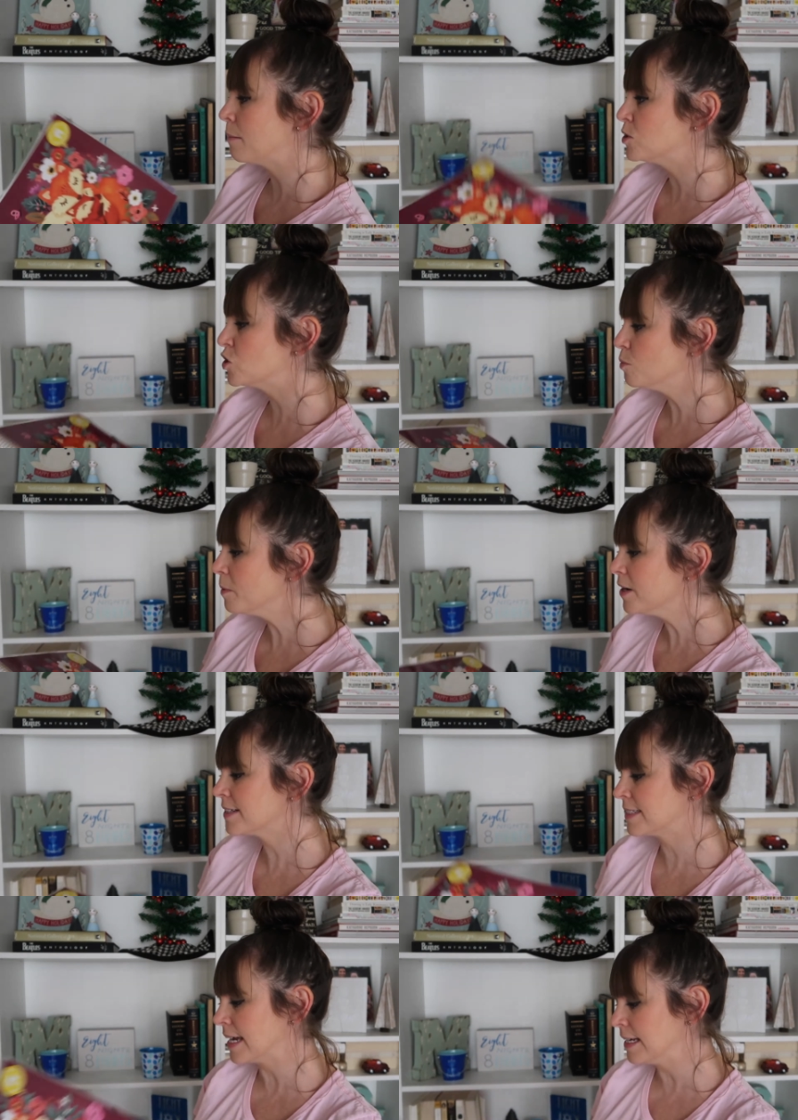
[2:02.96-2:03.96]
I'm super
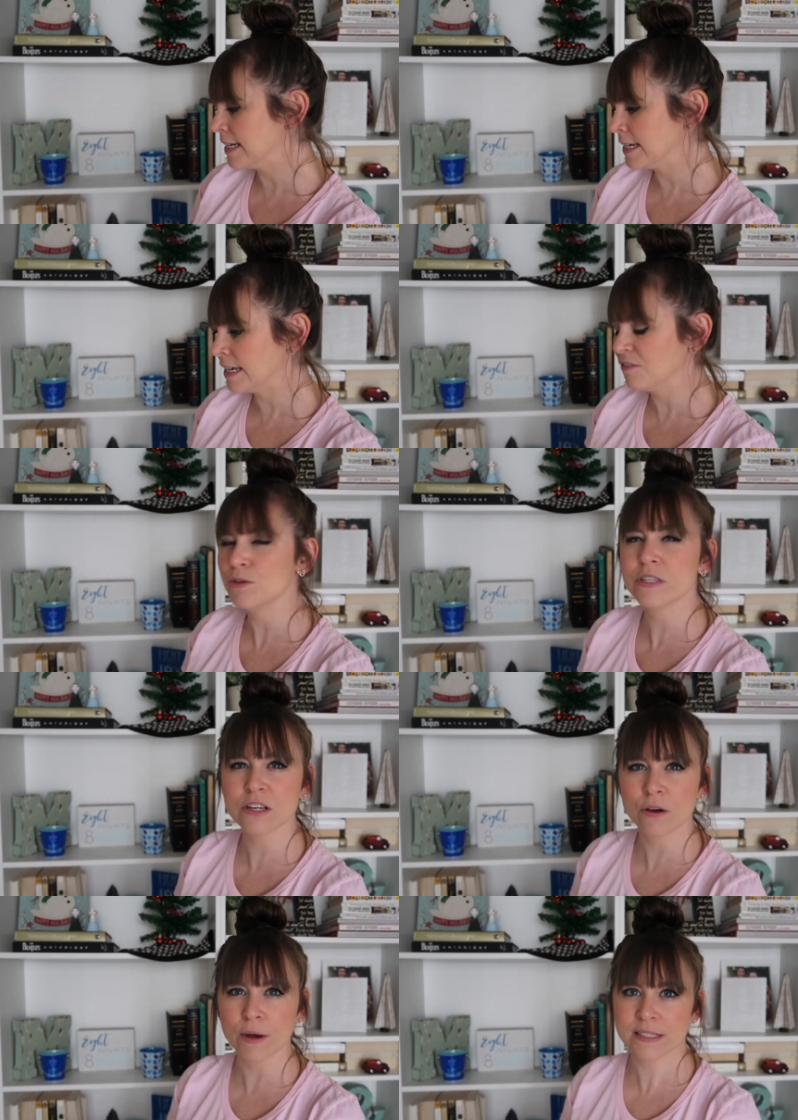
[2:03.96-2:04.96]
excited. If you didn't
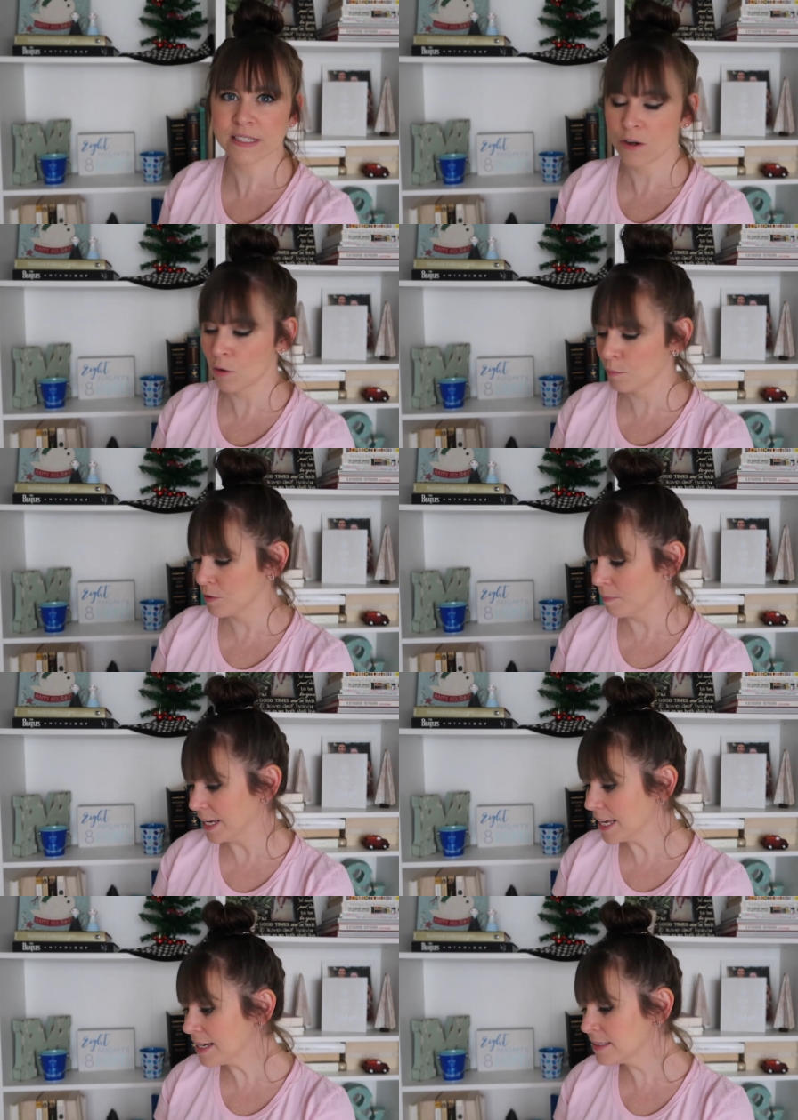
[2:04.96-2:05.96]
know, I stay home with my
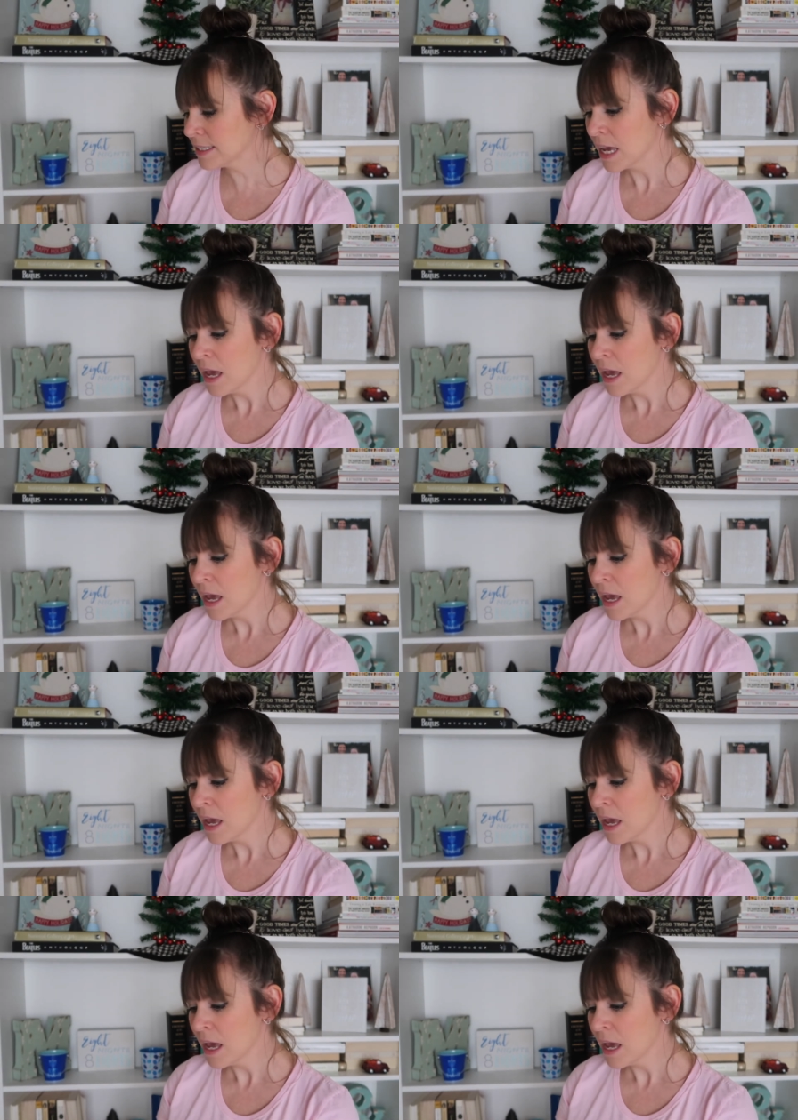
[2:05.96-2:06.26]
kids.